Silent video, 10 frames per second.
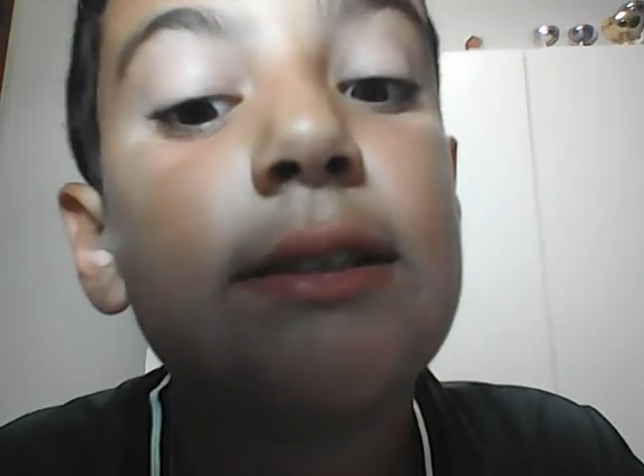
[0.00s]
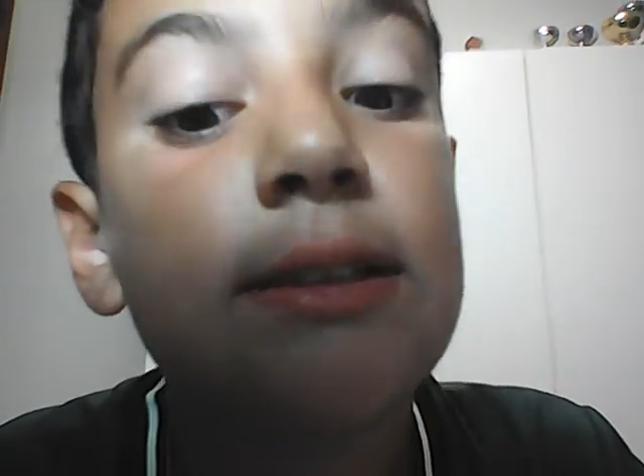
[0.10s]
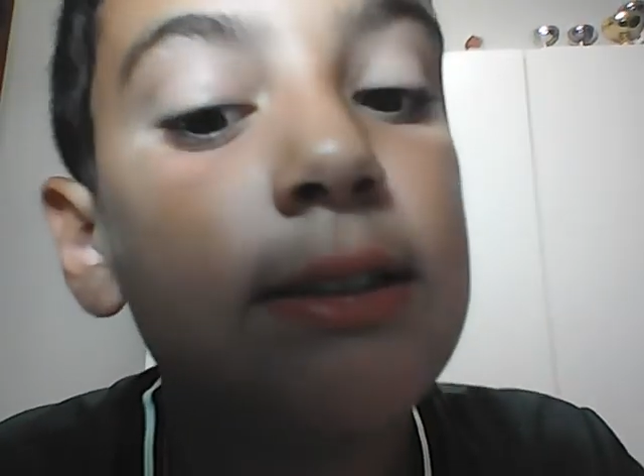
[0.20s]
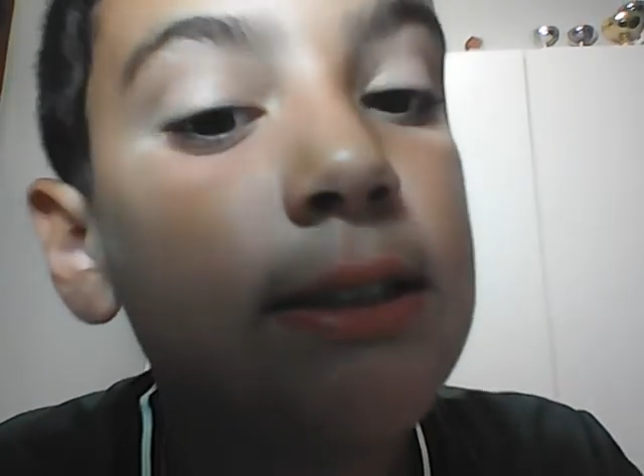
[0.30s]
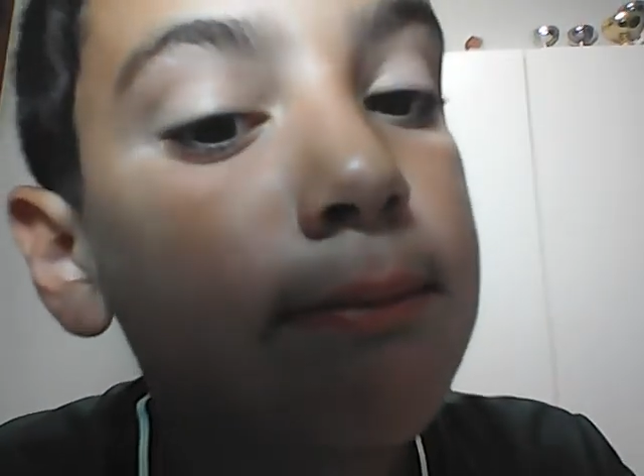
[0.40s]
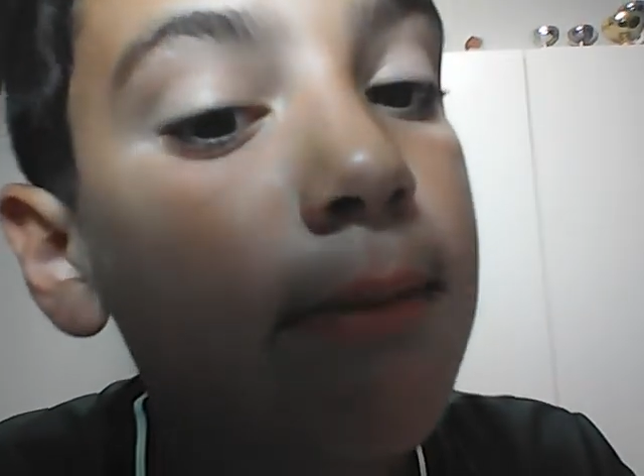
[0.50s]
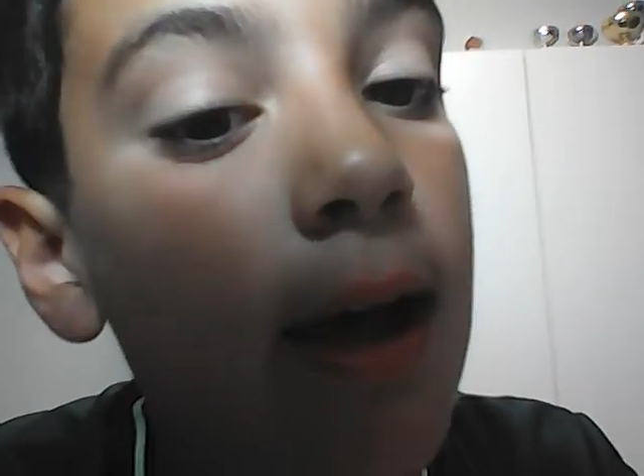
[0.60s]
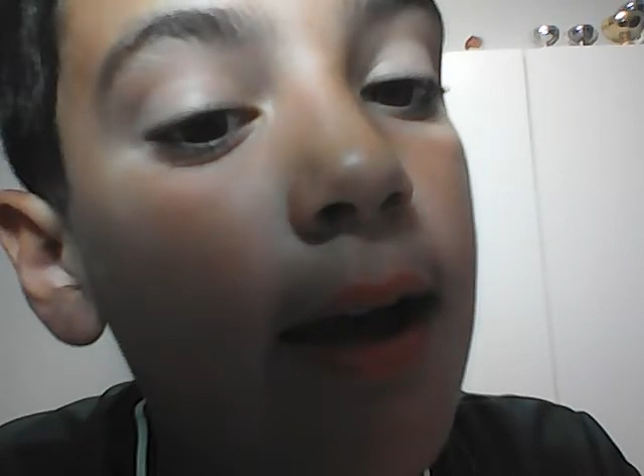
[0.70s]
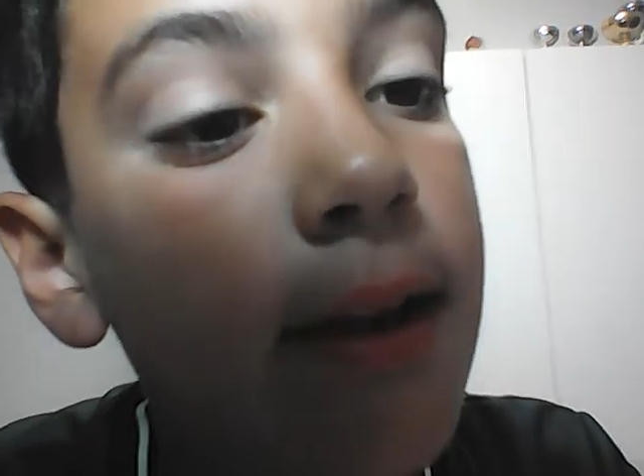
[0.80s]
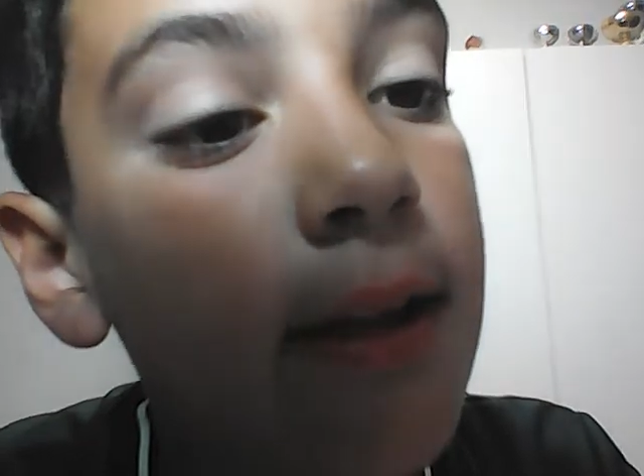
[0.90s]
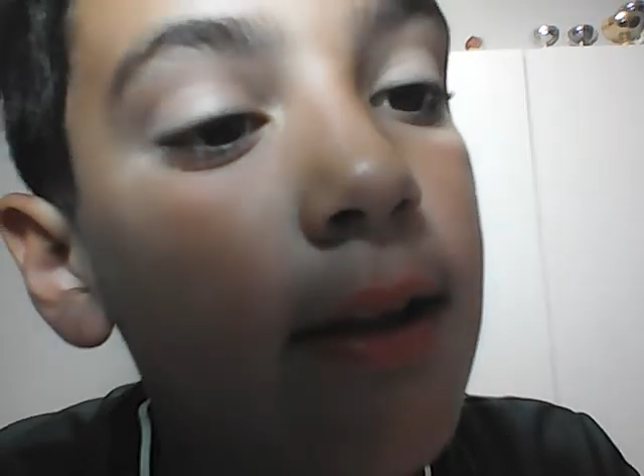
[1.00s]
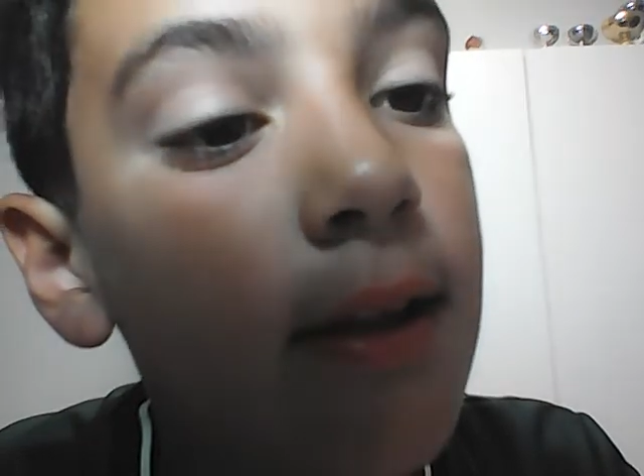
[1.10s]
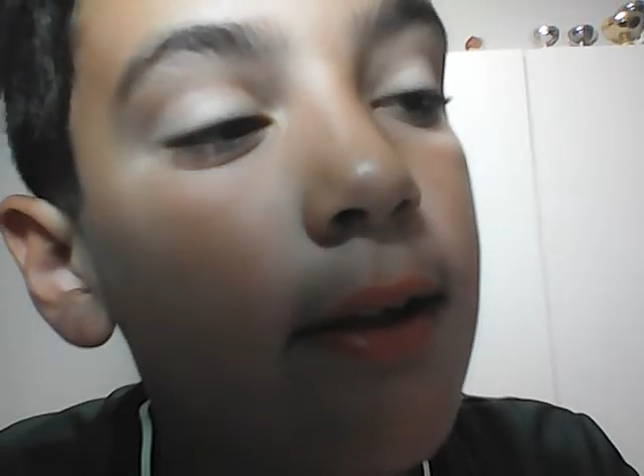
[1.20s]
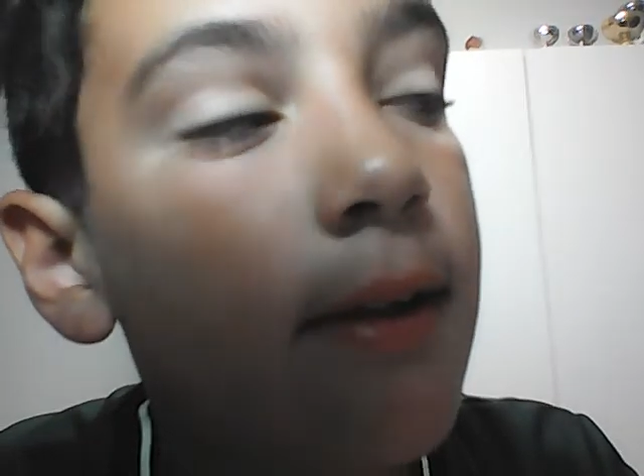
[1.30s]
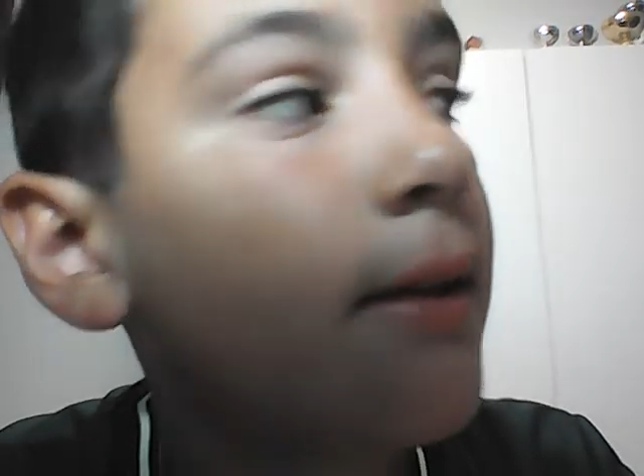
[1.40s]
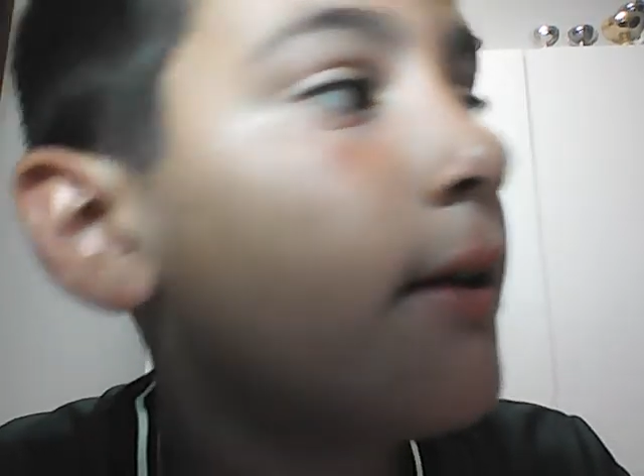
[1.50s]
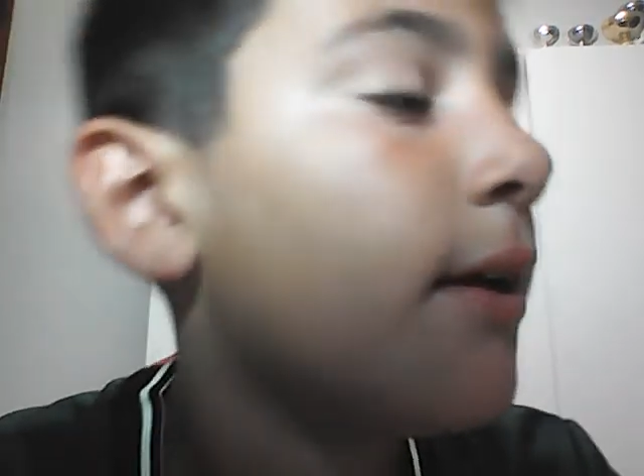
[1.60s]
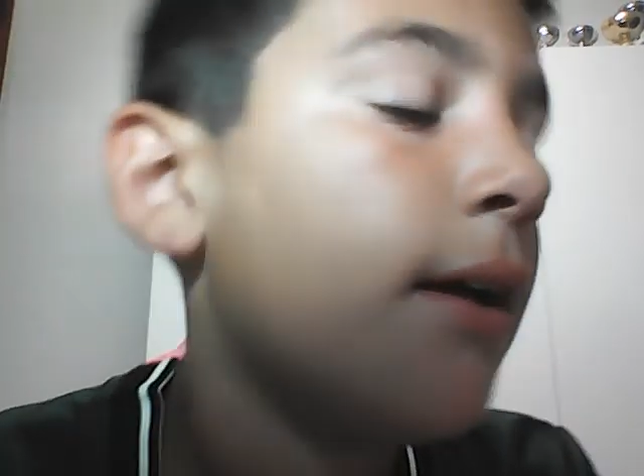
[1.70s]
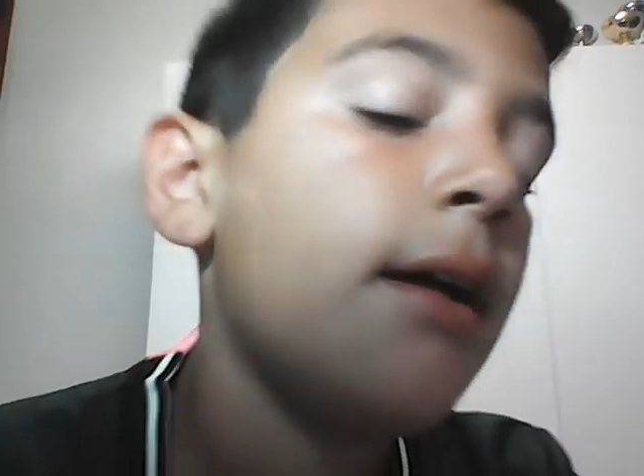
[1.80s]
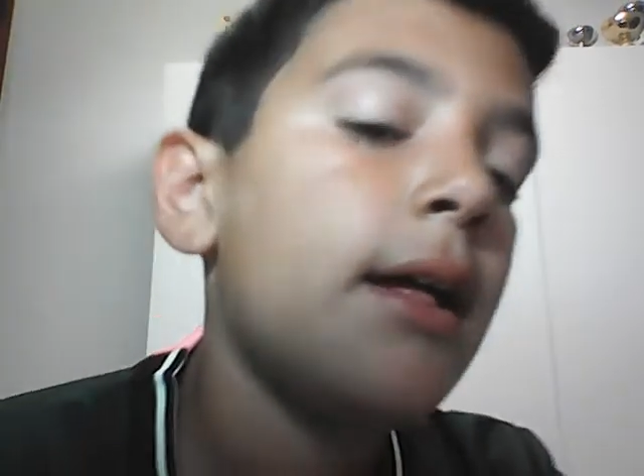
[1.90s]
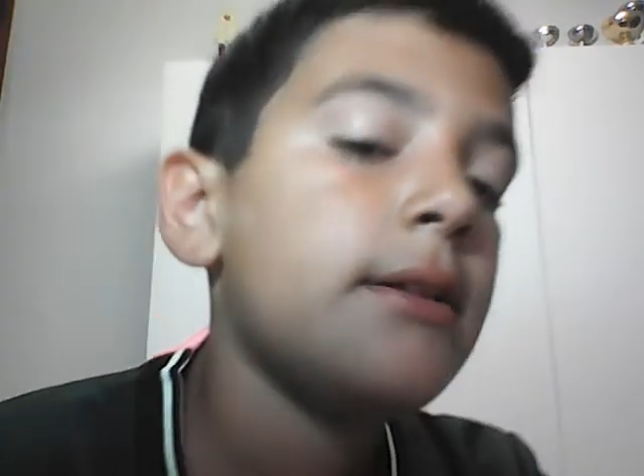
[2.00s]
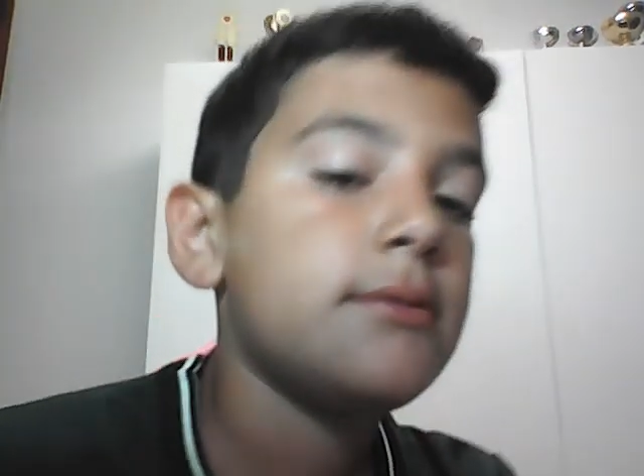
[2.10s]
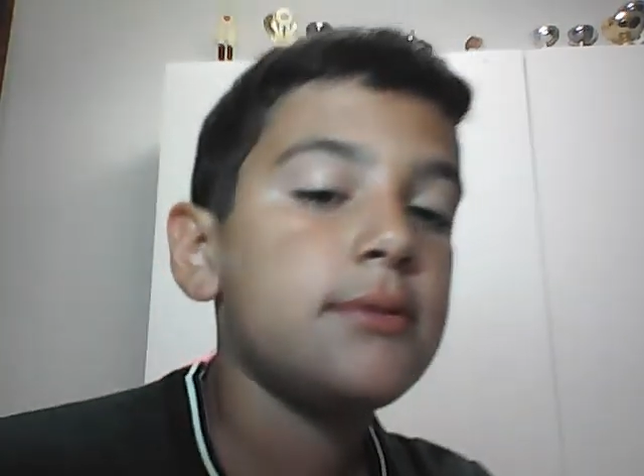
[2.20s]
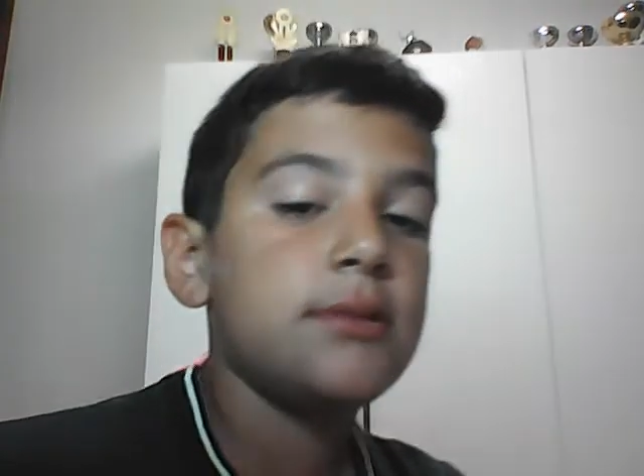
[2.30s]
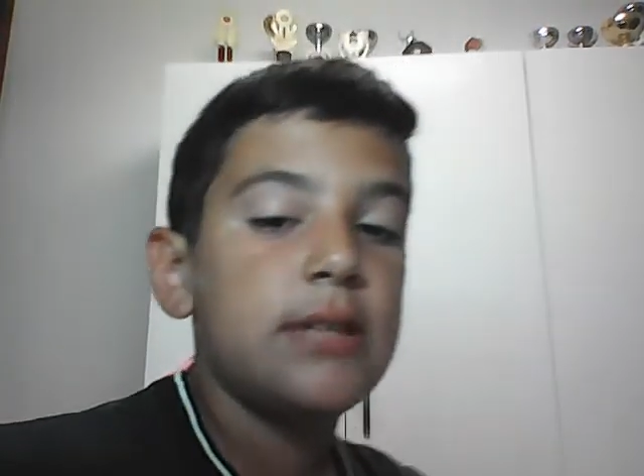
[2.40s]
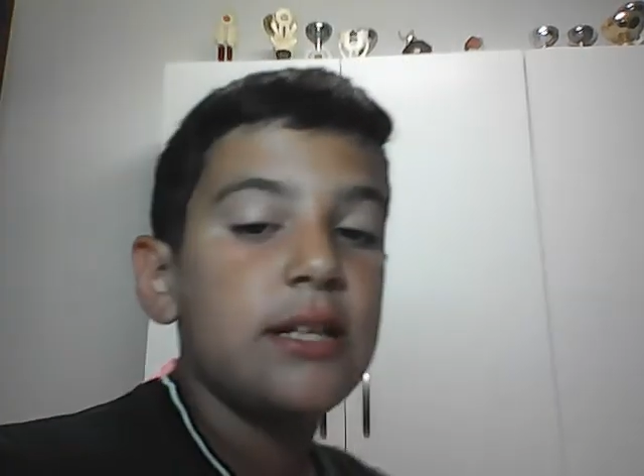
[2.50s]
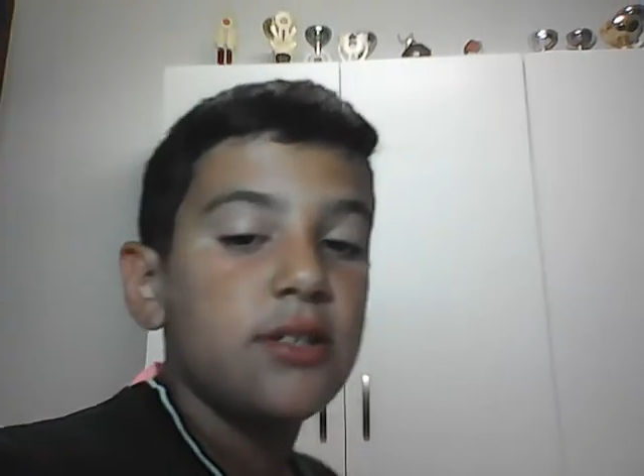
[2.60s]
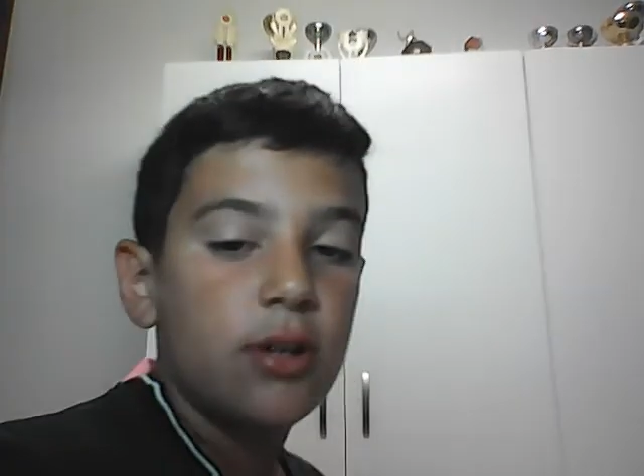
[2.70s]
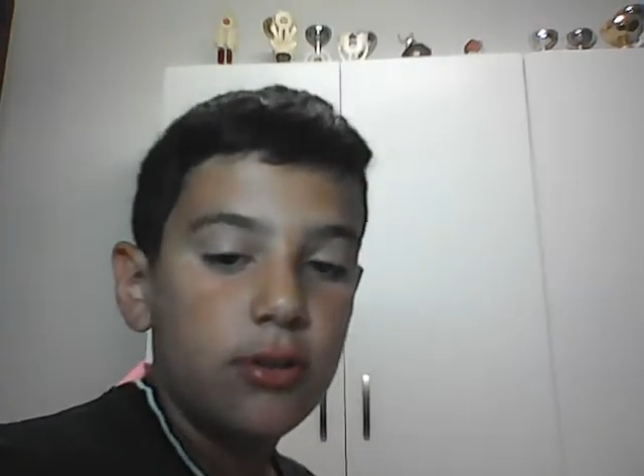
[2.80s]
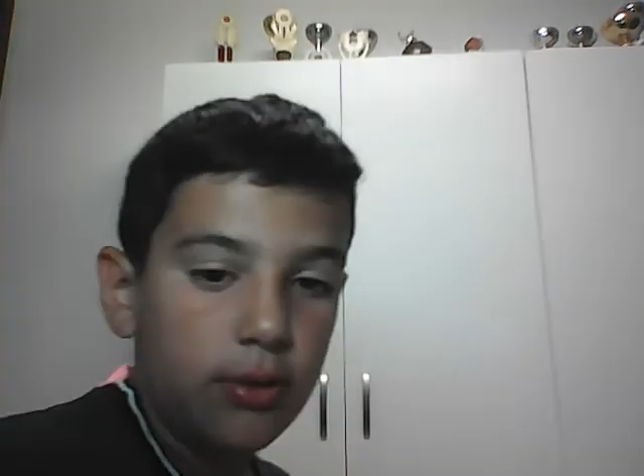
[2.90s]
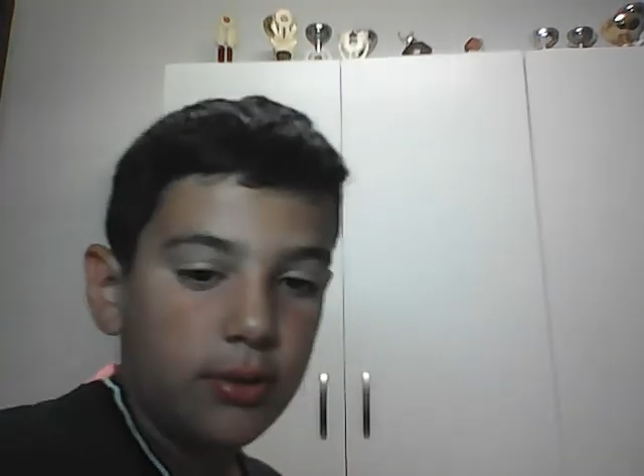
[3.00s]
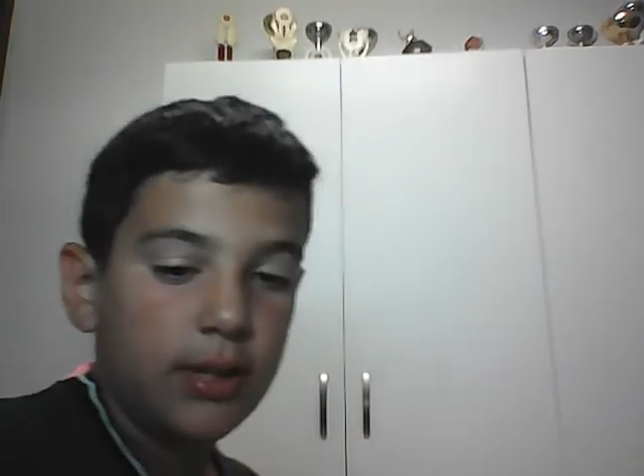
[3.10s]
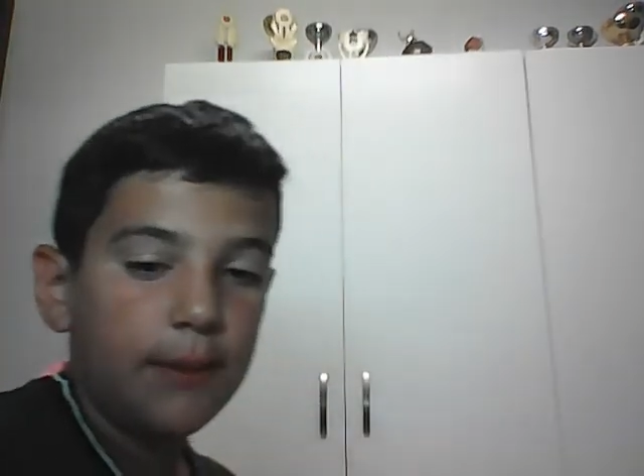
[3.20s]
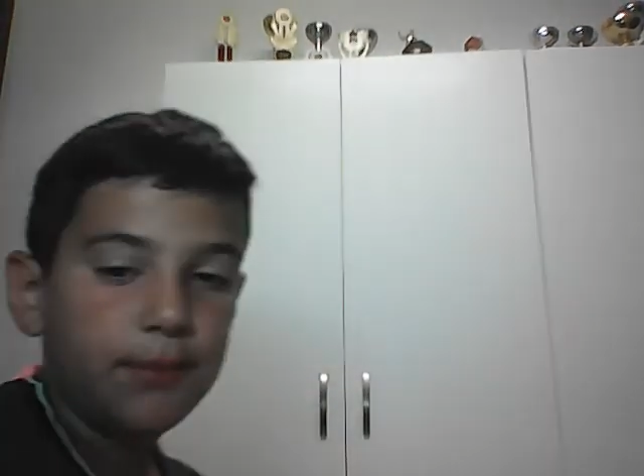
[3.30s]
The Mari. That's not your team